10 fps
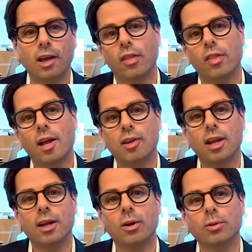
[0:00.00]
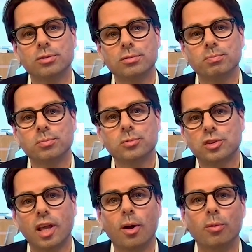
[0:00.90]
then that data goes
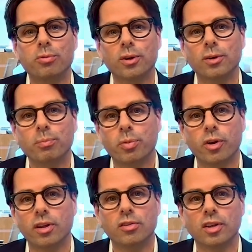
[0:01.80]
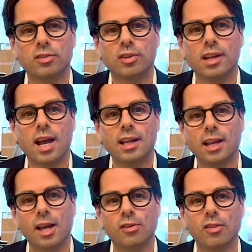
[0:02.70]
stale for 30, 60, 90
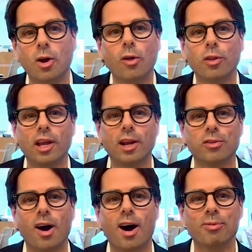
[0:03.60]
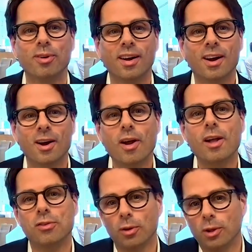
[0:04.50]
days, and then all the data's off,
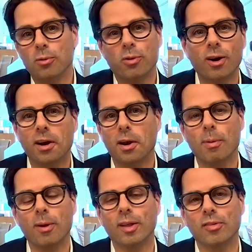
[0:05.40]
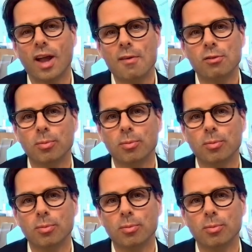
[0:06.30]
right? So you've heard it a million times. I